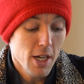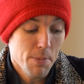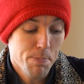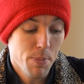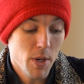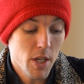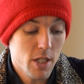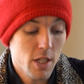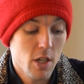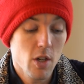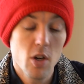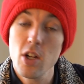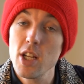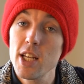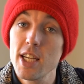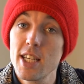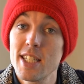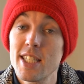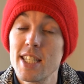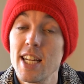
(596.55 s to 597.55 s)
But all
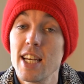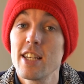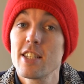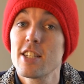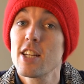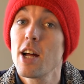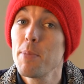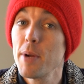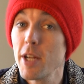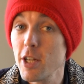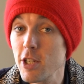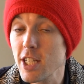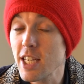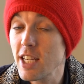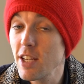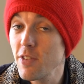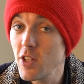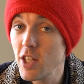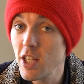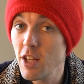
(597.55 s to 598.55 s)
I can say is I'm here to
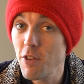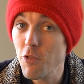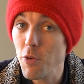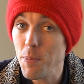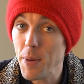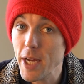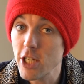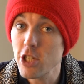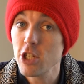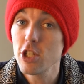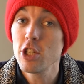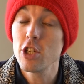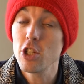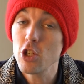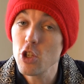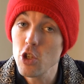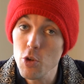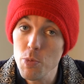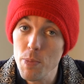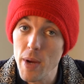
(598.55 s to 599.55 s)
give you the information.
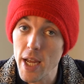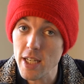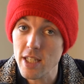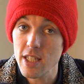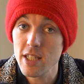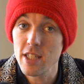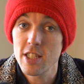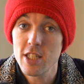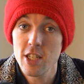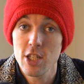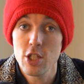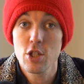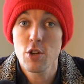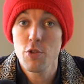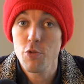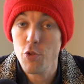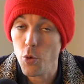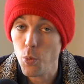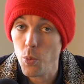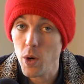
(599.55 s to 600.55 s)
You make the
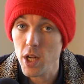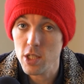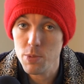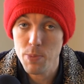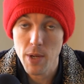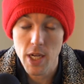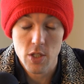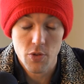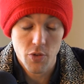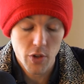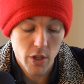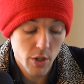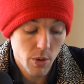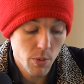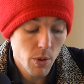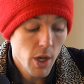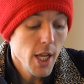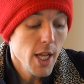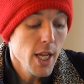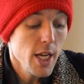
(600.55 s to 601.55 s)
decision for what's best for you.